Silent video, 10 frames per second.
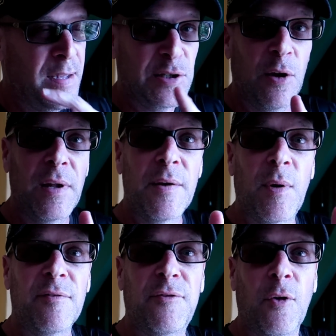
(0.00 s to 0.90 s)
It's only
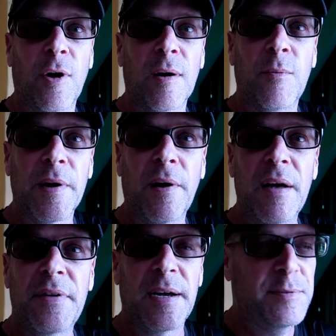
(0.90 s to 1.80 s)
one floor. We don't
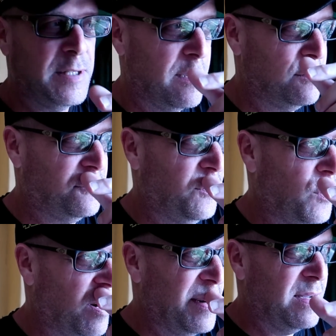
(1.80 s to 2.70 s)
have an upstairs
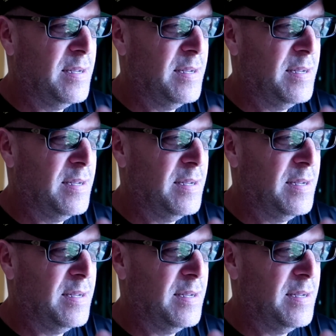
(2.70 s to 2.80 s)
floor.